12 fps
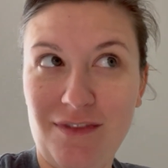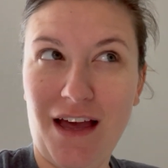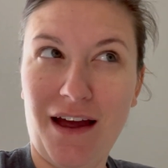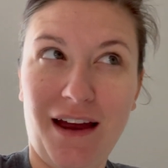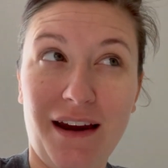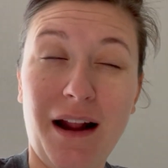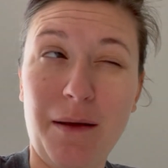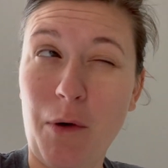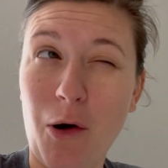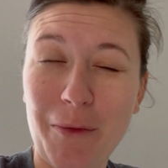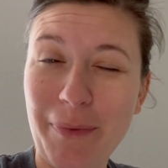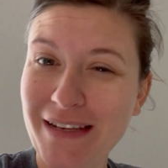that I'm
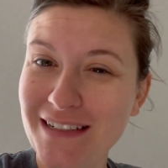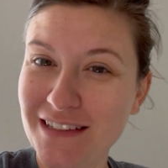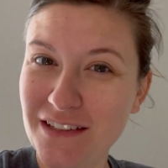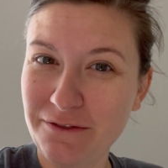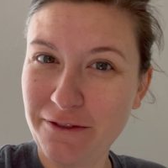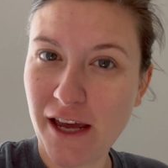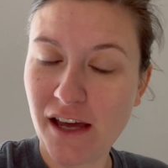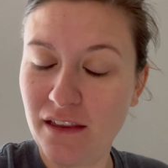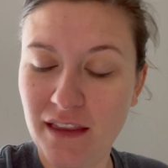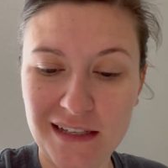hoping doesn't fail.